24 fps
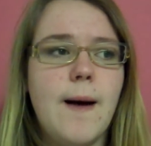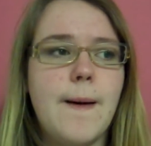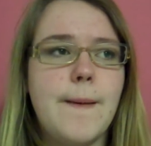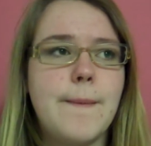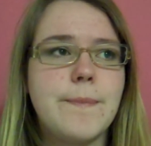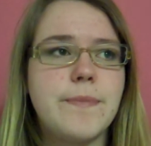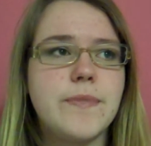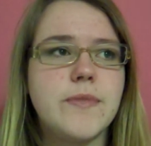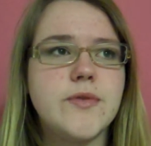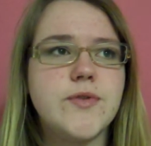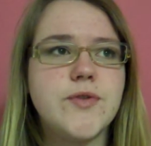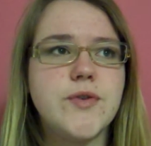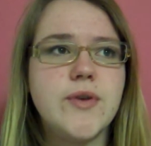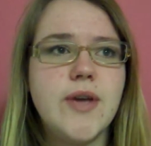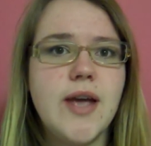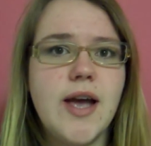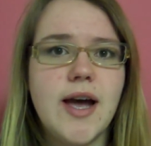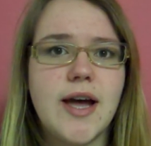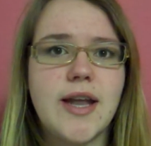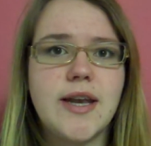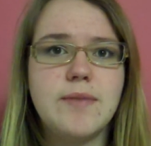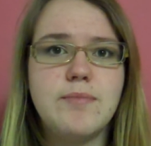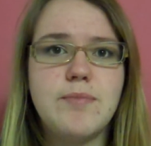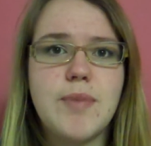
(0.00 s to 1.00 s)
Um, so
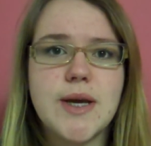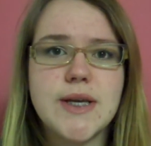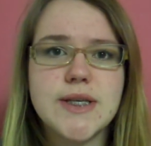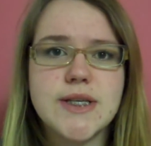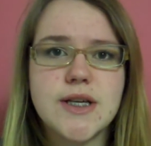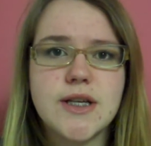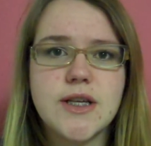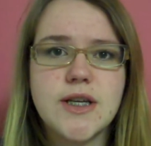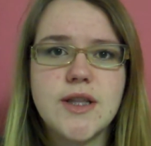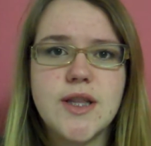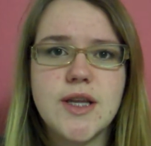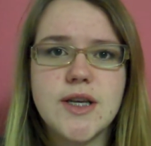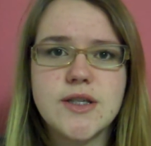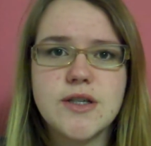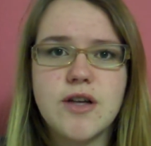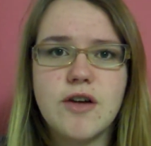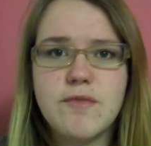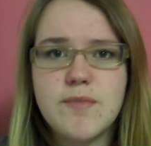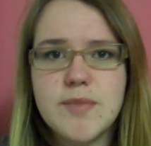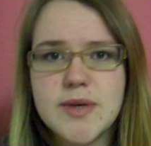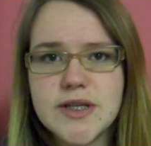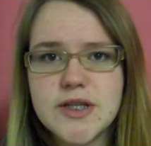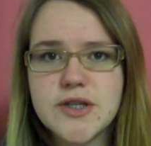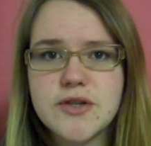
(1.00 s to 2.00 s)
yeah, and basically they
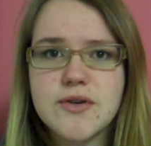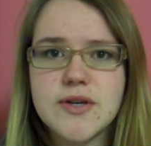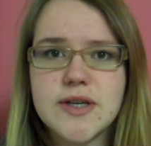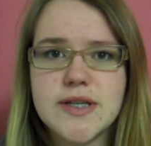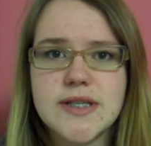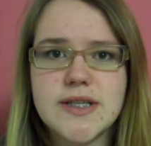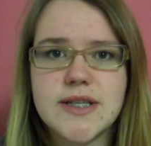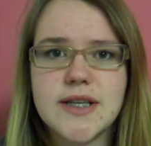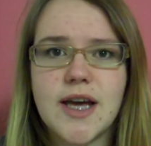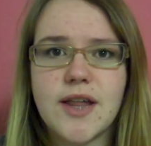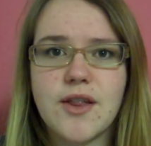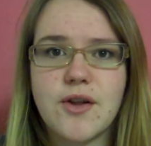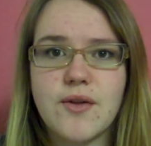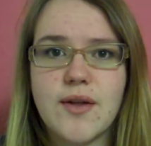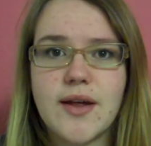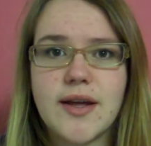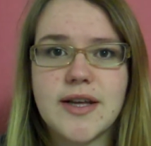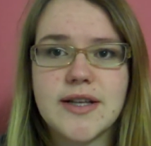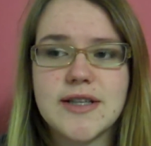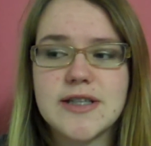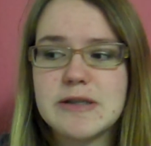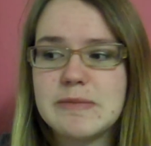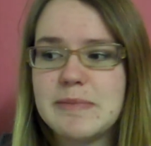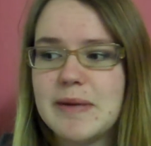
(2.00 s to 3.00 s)
solve mysteries together
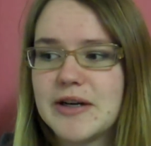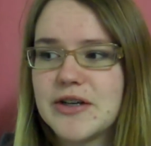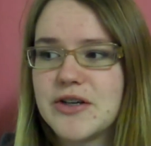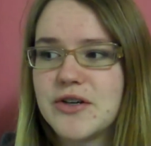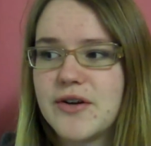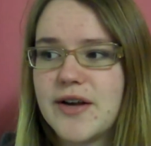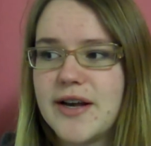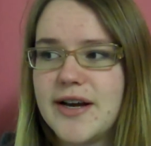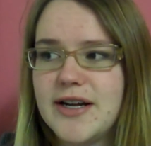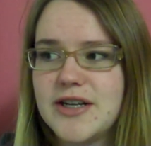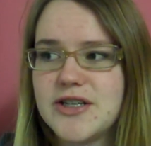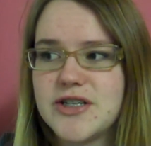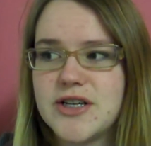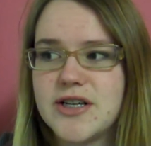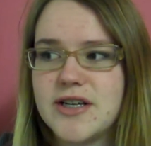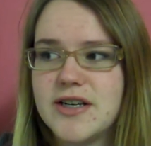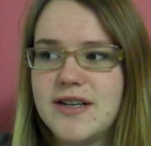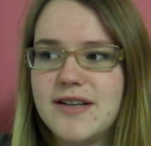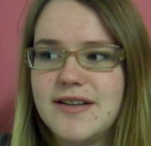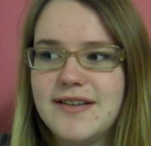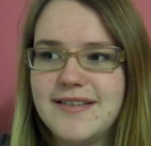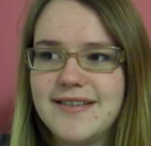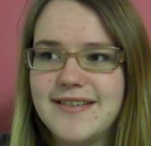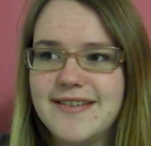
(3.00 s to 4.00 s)
like Inspector
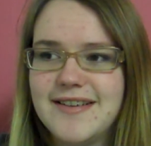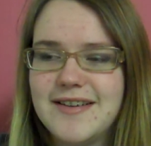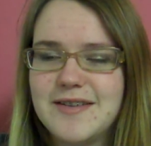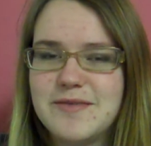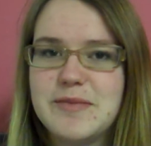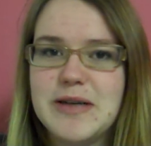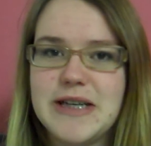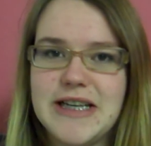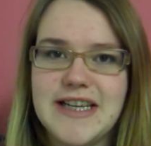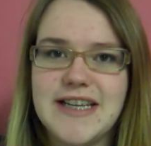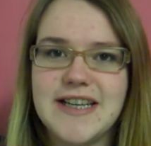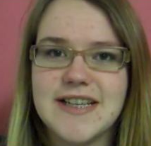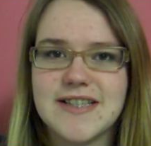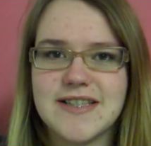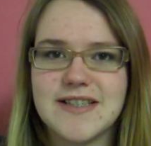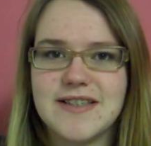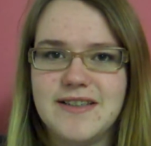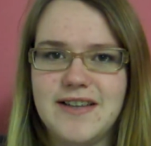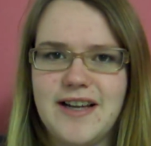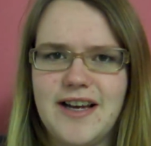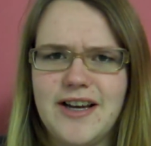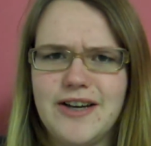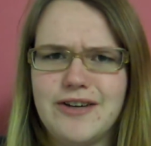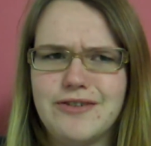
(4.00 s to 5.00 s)
Gadget, but he
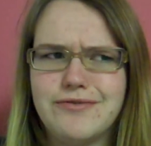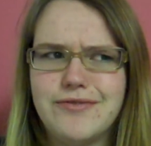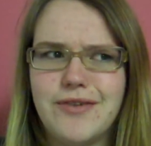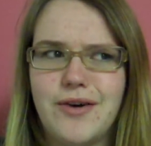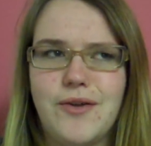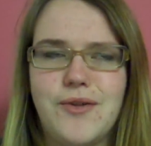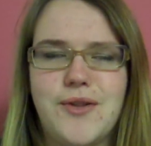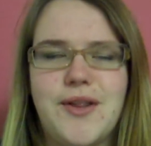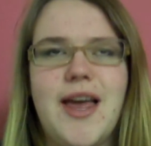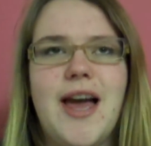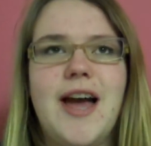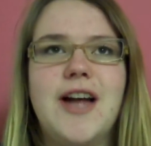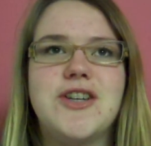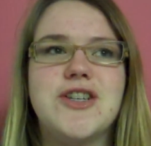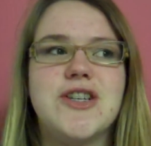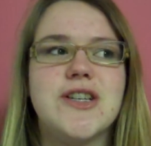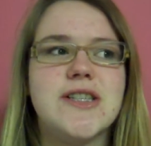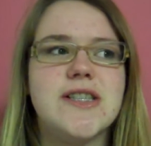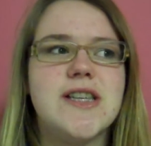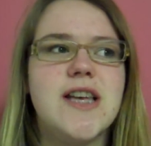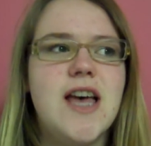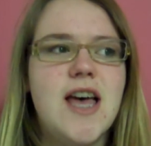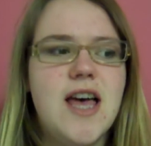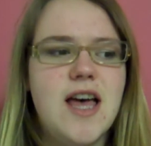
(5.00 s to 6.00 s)
doesn't have all the
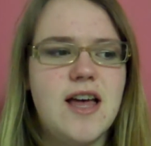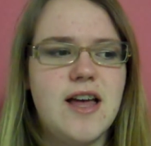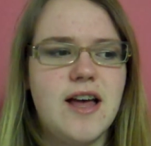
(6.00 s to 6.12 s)
gadgets.